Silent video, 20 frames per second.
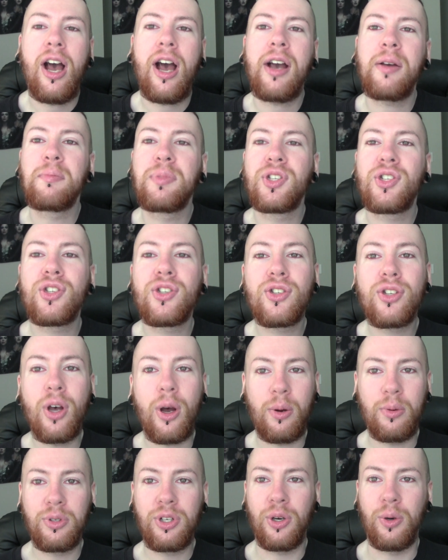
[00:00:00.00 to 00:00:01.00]
I'm
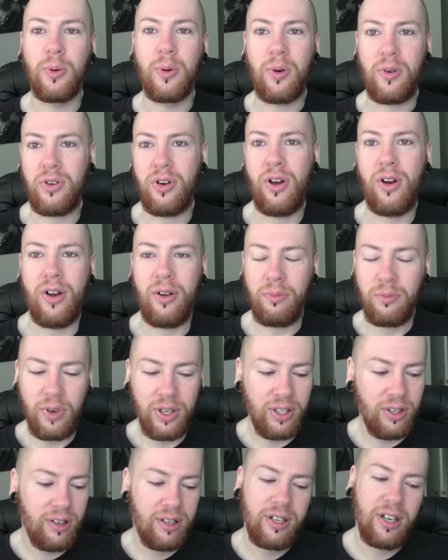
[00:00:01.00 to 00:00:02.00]
so torn on
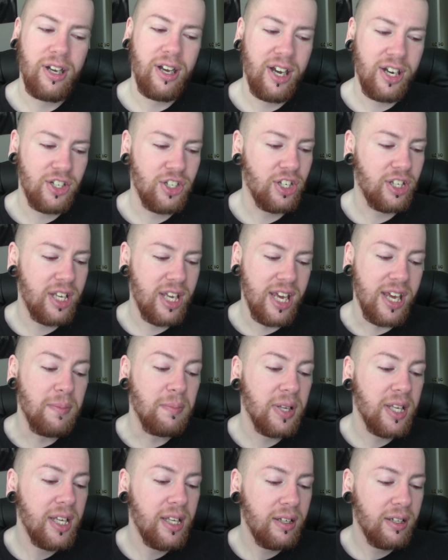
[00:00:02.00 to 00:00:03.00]
whether or not I should
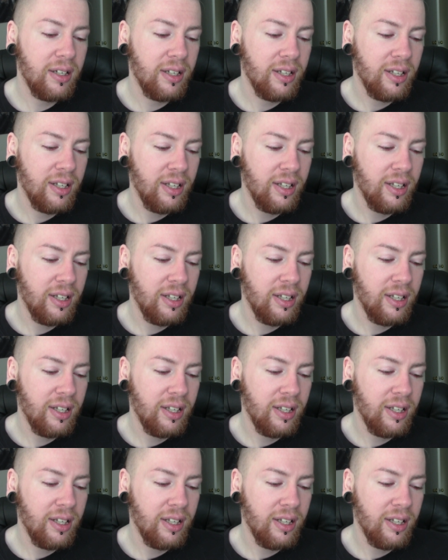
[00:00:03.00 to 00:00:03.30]
keep it,